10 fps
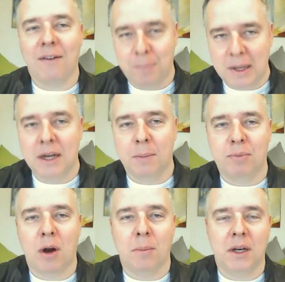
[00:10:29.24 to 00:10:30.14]
have been a
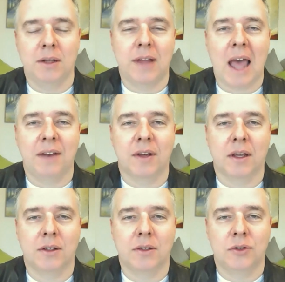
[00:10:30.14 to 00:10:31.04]
prominent
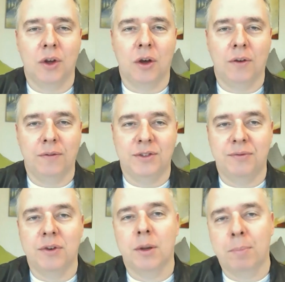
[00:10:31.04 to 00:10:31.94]
advocate of
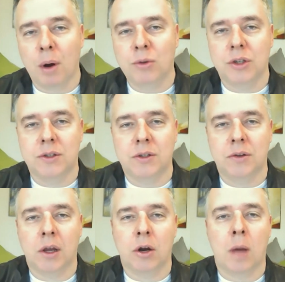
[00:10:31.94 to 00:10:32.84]
different approaches
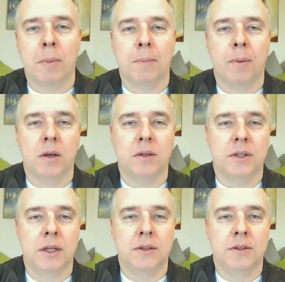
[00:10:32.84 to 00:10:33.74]
to economic
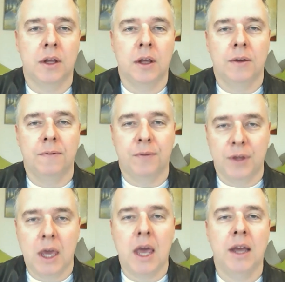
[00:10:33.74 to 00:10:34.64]
policies
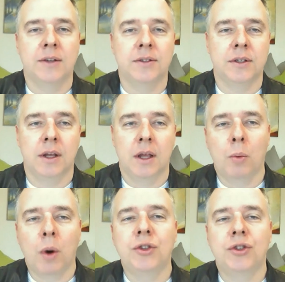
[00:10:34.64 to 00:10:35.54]
for years.
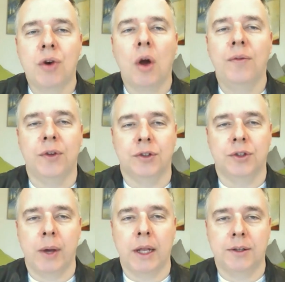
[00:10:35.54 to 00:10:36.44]
Mm-hmm. What drove you
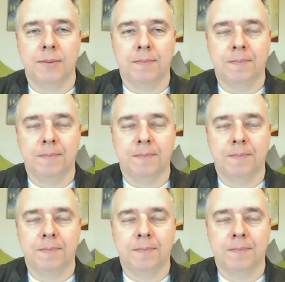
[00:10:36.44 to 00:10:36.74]
to it?